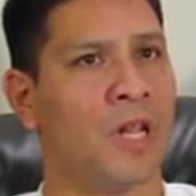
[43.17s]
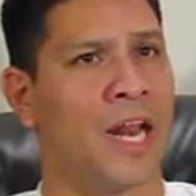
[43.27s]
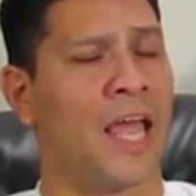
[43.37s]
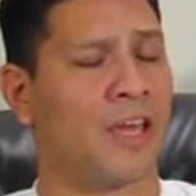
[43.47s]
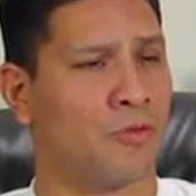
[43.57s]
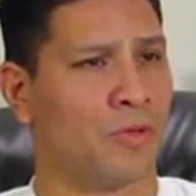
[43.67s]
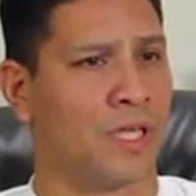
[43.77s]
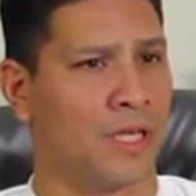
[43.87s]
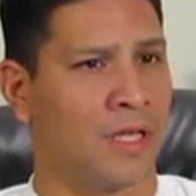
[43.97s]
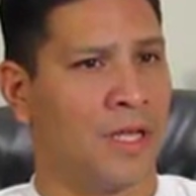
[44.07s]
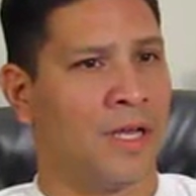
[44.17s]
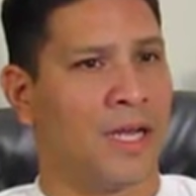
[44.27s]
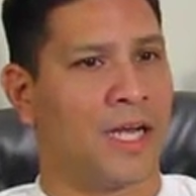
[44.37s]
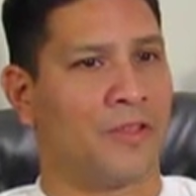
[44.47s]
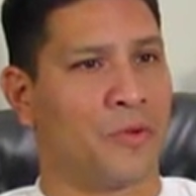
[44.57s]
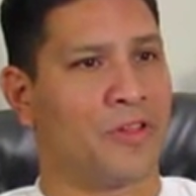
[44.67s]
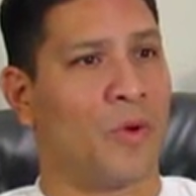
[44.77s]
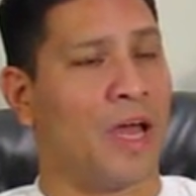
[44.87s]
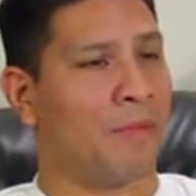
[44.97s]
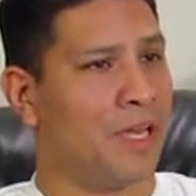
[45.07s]
actually, the reason
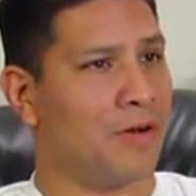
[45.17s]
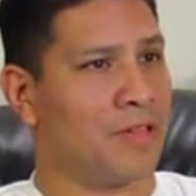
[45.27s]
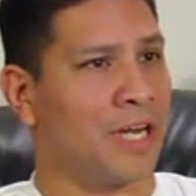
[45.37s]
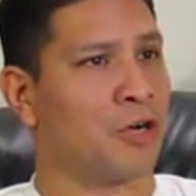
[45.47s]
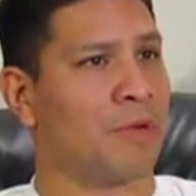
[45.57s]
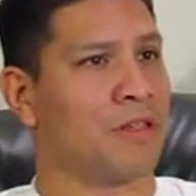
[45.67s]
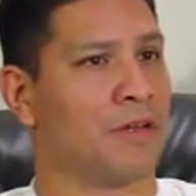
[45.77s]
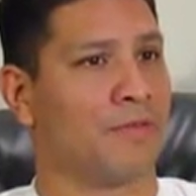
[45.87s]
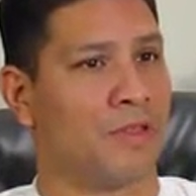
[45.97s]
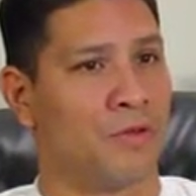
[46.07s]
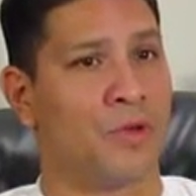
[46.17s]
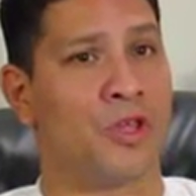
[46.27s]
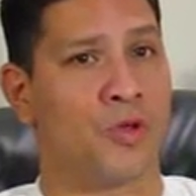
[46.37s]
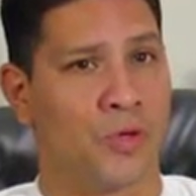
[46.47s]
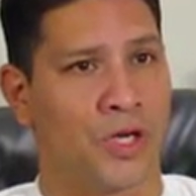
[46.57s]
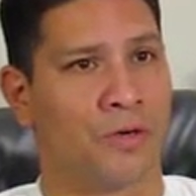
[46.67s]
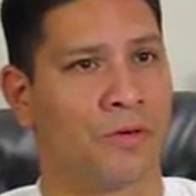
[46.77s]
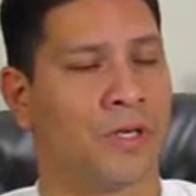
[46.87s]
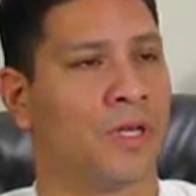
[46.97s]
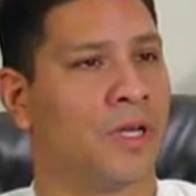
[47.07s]
why I'm here is I hurt myself in doing judo
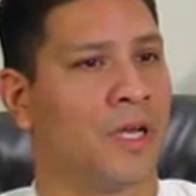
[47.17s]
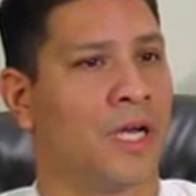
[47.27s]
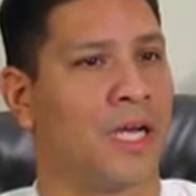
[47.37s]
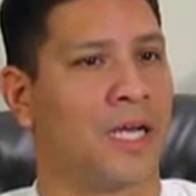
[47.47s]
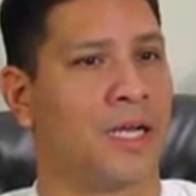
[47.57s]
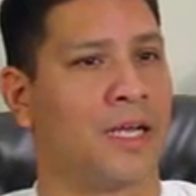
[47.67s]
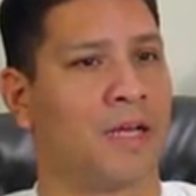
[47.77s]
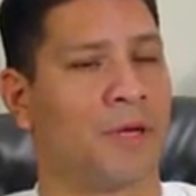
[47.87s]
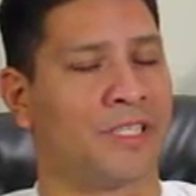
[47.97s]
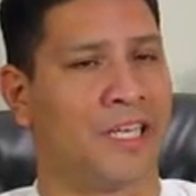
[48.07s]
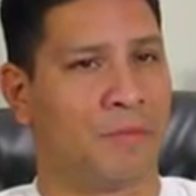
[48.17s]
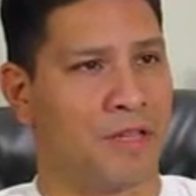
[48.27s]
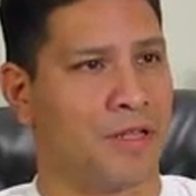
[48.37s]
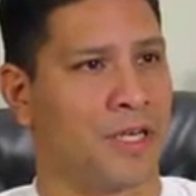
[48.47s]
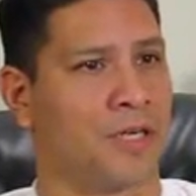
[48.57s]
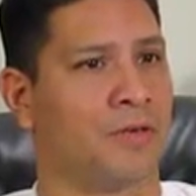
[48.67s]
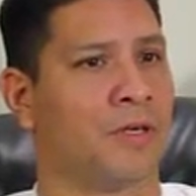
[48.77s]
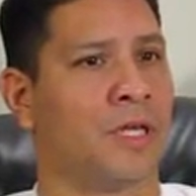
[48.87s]
about 10 months ago.